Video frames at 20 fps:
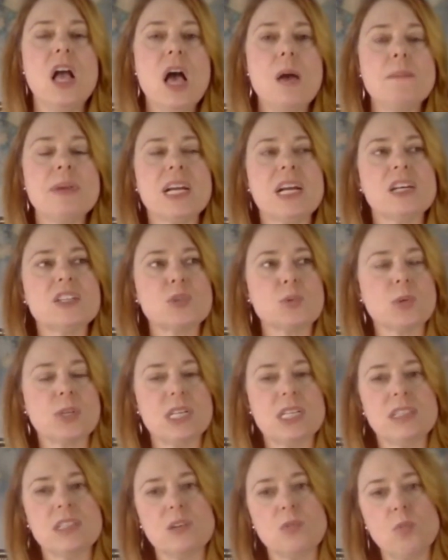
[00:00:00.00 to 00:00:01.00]
because we're
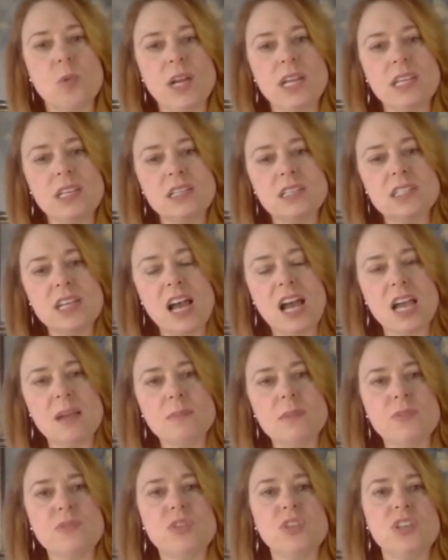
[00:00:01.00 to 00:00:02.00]
in the waning time
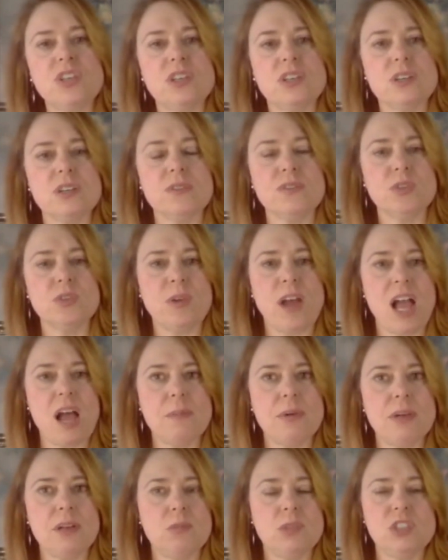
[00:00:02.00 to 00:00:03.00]
of the year of the rabbit,